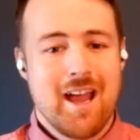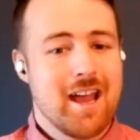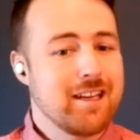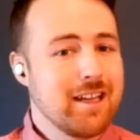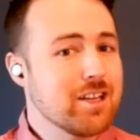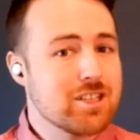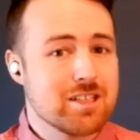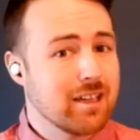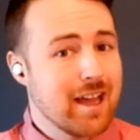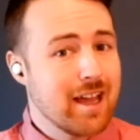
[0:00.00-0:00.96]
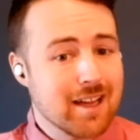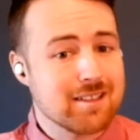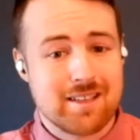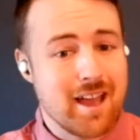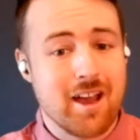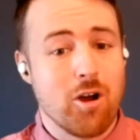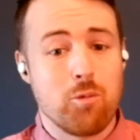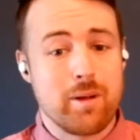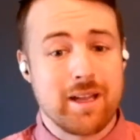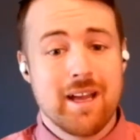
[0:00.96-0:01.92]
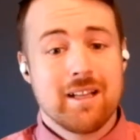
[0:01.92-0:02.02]
And each exhale,
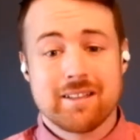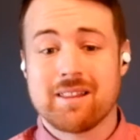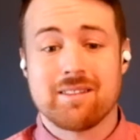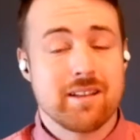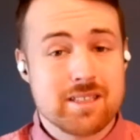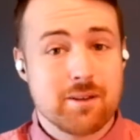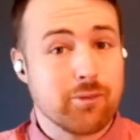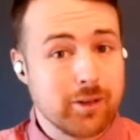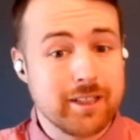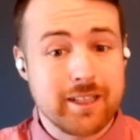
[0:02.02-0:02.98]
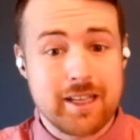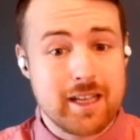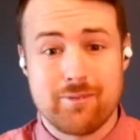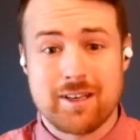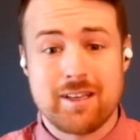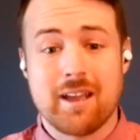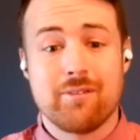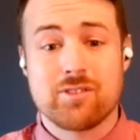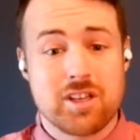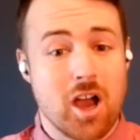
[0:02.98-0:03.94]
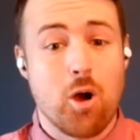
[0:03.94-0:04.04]
we let this freely given
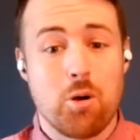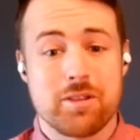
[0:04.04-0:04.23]
gift go,